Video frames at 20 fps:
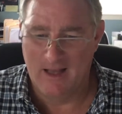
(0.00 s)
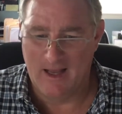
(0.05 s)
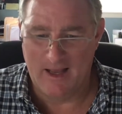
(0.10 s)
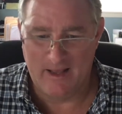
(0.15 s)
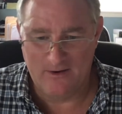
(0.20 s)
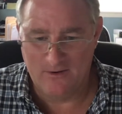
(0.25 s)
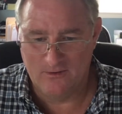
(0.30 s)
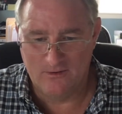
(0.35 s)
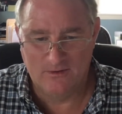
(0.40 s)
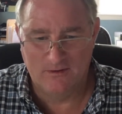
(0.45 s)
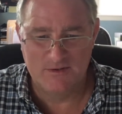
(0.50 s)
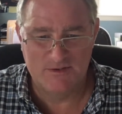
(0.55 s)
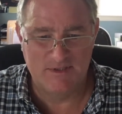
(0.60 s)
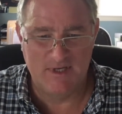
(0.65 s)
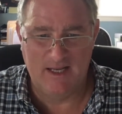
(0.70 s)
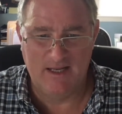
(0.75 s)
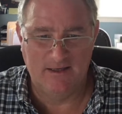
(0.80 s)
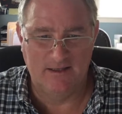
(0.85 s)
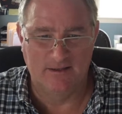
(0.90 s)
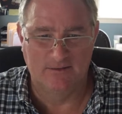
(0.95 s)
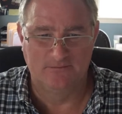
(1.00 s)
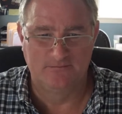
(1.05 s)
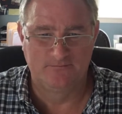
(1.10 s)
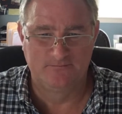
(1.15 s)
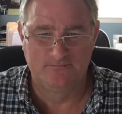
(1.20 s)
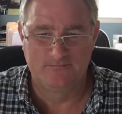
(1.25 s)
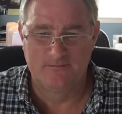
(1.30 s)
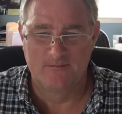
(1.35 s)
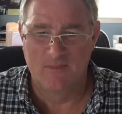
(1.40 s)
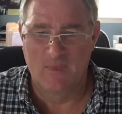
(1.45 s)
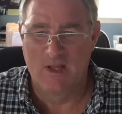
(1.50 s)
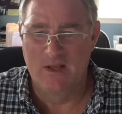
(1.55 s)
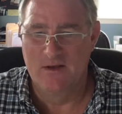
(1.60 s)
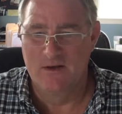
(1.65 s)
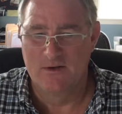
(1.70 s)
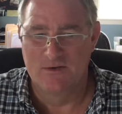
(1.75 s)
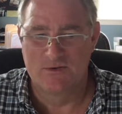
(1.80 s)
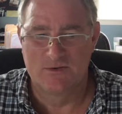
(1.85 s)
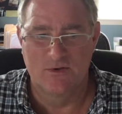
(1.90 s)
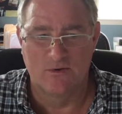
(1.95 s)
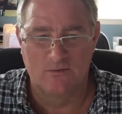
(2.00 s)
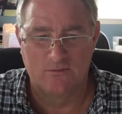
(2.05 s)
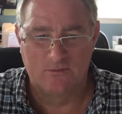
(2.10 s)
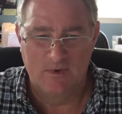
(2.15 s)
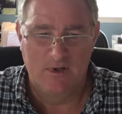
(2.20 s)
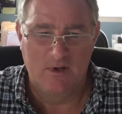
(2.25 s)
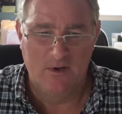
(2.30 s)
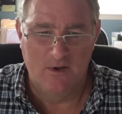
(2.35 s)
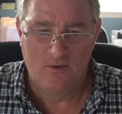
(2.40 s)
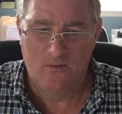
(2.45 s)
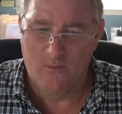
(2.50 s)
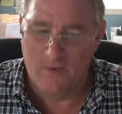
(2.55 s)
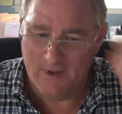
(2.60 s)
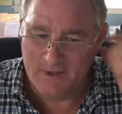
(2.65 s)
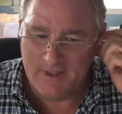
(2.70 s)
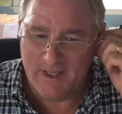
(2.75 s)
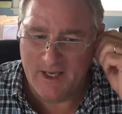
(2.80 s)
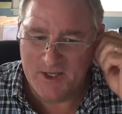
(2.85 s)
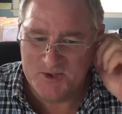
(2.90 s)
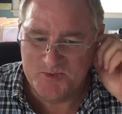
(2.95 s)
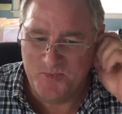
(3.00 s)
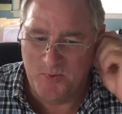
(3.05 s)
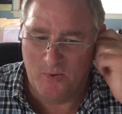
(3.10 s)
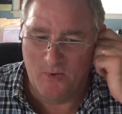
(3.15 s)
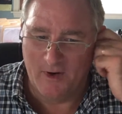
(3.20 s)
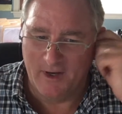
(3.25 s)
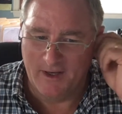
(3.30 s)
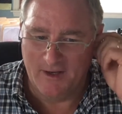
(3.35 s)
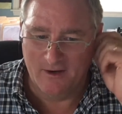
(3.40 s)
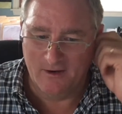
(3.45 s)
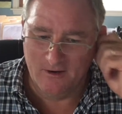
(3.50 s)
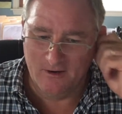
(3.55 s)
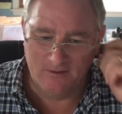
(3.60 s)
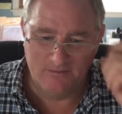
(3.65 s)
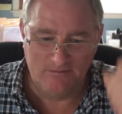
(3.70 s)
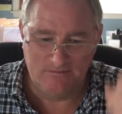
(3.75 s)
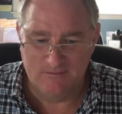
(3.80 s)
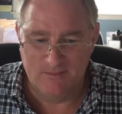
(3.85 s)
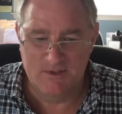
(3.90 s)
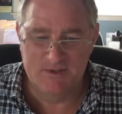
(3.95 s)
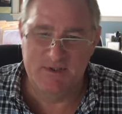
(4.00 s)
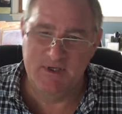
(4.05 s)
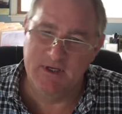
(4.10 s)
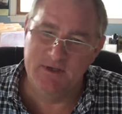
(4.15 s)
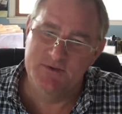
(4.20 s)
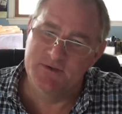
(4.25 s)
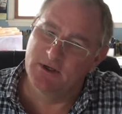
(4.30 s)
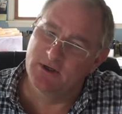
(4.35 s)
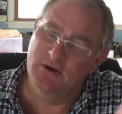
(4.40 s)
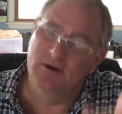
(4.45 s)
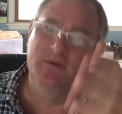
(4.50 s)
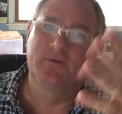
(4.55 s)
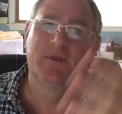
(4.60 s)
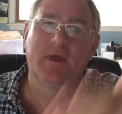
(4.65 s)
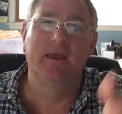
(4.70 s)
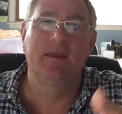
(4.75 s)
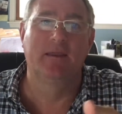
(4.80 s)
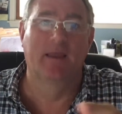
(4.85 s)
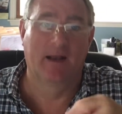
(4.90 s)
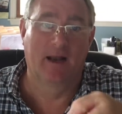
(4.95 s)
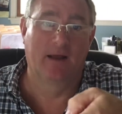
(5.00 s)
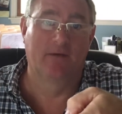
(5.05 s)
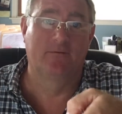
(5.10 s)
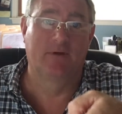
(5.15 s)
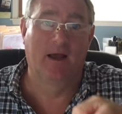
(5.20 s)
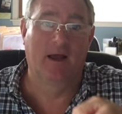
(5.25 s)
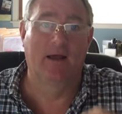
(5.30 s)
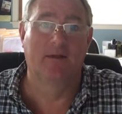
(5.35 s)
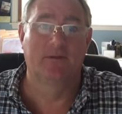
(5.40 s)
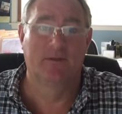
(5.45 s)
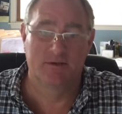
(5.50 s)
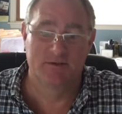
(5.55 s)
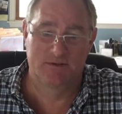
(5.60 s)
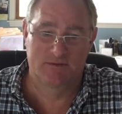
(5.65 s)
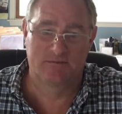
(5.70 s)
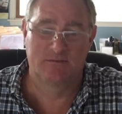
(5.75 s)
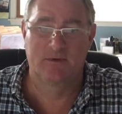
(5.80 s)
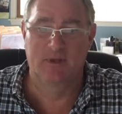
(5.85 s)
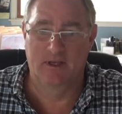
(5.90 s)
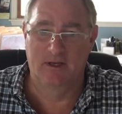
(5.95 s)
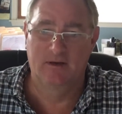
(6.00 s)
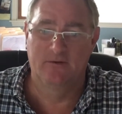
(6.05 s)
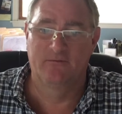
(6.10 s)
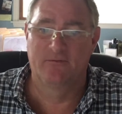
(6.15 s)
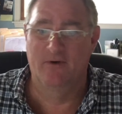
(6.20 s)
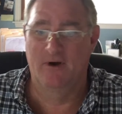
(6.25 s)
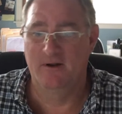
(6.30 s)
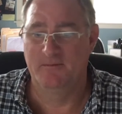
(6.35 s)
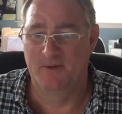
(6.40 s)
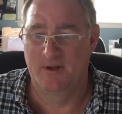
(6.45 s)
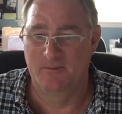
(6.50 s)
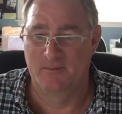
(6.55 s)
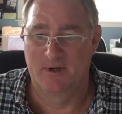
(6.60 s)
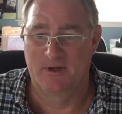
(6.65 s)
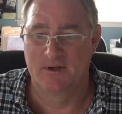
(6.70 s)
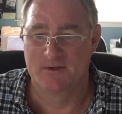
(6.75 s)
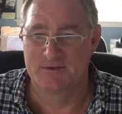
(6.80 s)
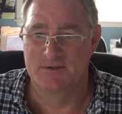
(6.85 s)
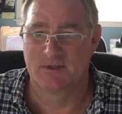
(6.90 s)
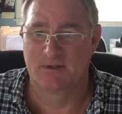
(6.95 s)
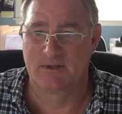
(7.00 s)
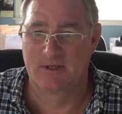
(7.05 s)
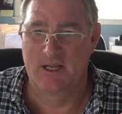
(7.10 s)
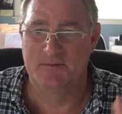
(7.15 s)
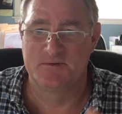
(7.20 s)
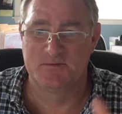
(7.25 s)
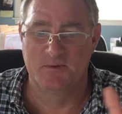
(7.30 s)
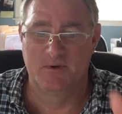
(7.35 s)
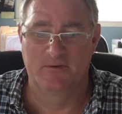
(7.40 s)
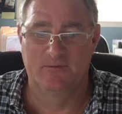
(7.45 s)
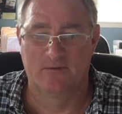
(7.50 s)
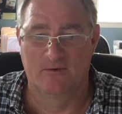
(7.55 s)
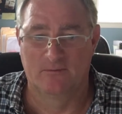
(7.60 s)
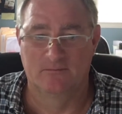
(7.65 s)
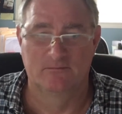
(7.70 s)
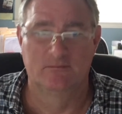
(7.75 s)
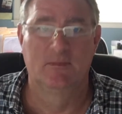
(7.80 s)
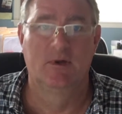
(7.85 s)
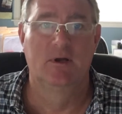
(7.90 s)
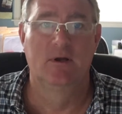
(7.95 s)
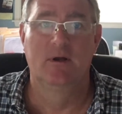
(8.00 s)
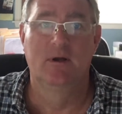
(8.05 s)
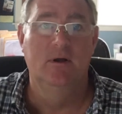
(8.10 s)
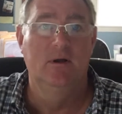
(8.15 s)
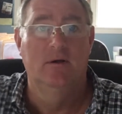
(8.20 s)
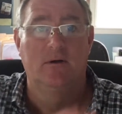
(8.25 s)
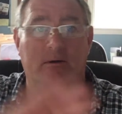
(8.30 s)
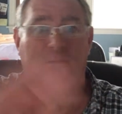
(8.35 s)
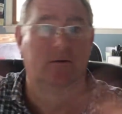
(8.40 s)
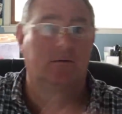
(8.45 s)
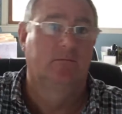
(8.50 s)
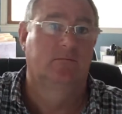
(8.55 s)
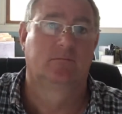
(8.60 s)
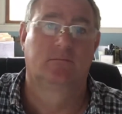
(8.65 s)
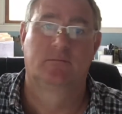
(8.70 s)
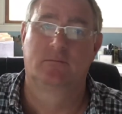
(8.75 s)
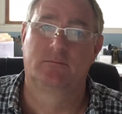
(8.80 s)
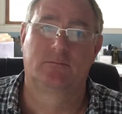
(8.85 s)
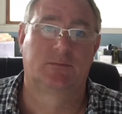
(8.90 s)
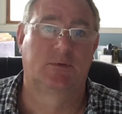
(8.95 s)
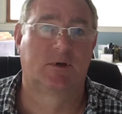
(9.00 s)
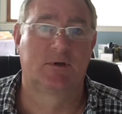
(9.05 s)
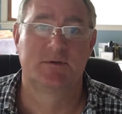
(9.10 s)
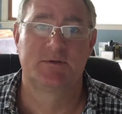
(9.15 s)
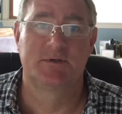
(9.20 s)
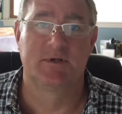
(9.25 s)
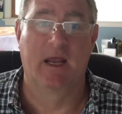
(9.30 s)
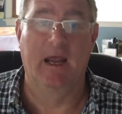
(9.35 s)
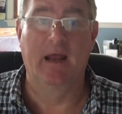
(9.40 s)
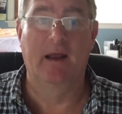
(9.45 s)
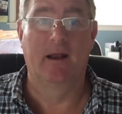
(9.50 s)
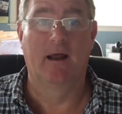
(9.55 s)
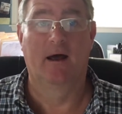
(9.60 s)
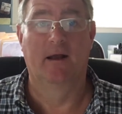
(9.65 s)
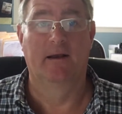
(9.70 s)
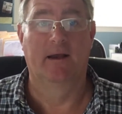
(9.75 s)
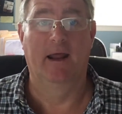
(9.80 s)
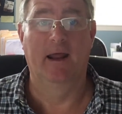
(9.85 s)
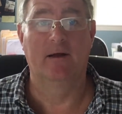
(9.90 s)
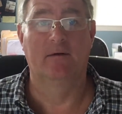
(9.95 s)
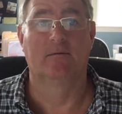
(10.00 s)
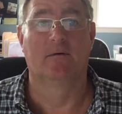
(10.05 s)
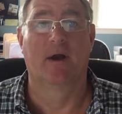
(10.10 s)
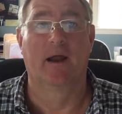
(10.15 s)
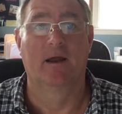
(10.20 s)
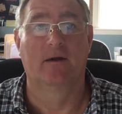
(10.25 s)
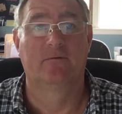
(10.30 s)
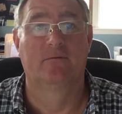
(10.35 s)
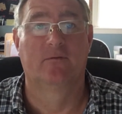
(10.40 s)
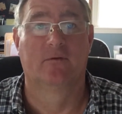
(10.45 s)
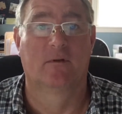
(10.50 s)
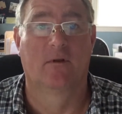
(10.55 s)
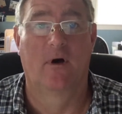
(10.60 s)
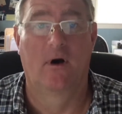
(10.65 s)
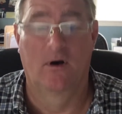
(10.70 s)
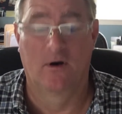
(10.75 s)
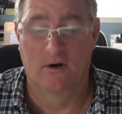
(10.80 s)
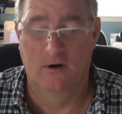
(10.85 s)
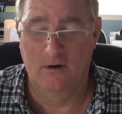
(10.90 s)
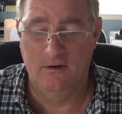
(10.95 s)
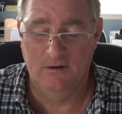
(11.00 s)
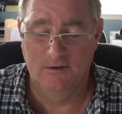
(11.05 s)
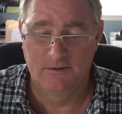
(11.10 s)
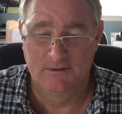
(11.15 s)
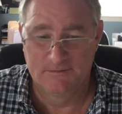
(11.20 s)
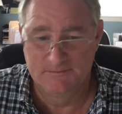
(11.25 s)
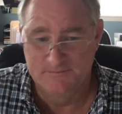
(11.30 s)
I don't understand it. So one last point here. See, it's a good thing that I've got this thing in front of me because it keeps me from staying on that rant for longer.